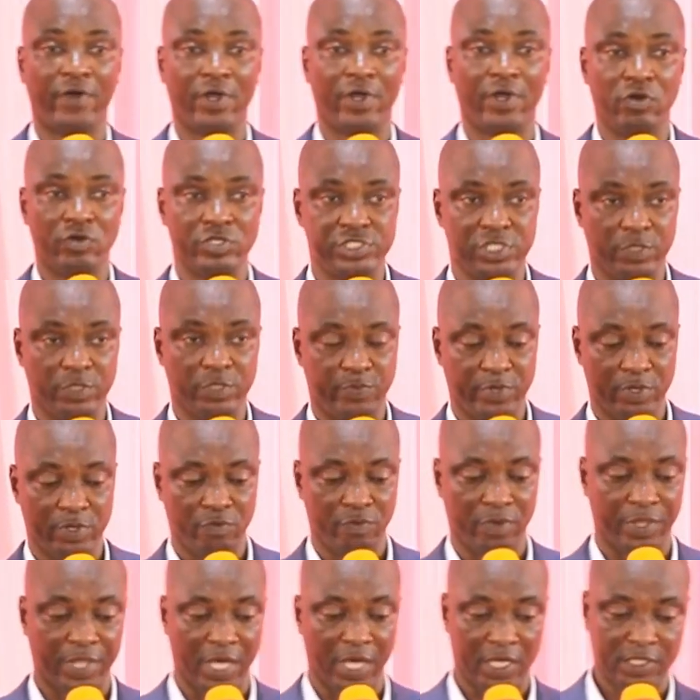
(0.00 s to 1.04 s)
fellowshipping
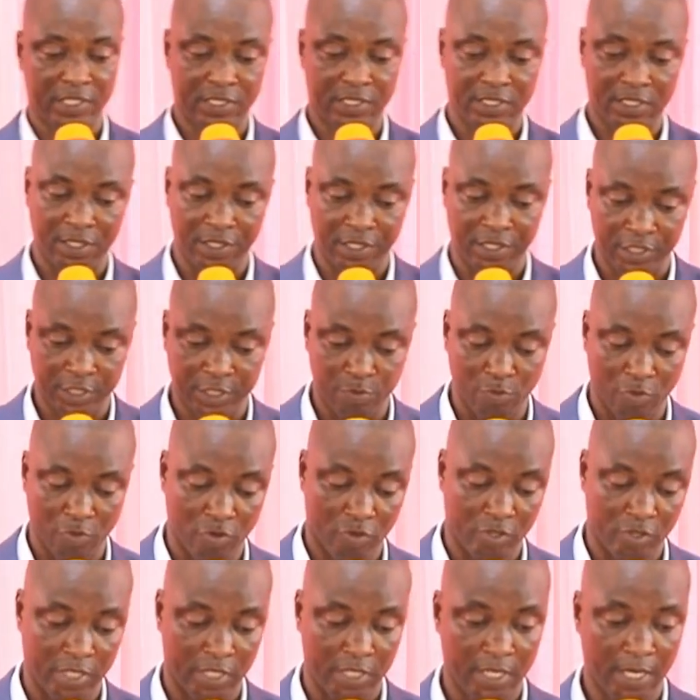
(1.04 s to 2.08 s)
with us this
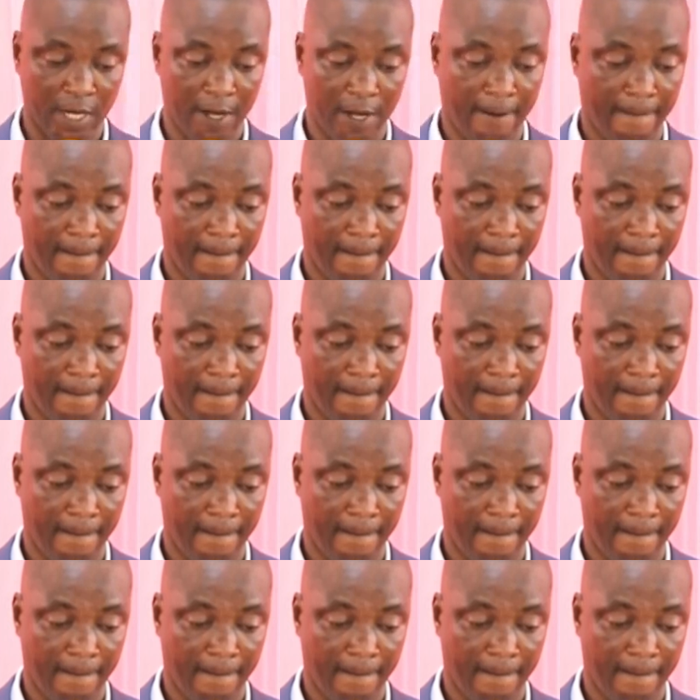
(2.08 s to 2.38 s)
morning.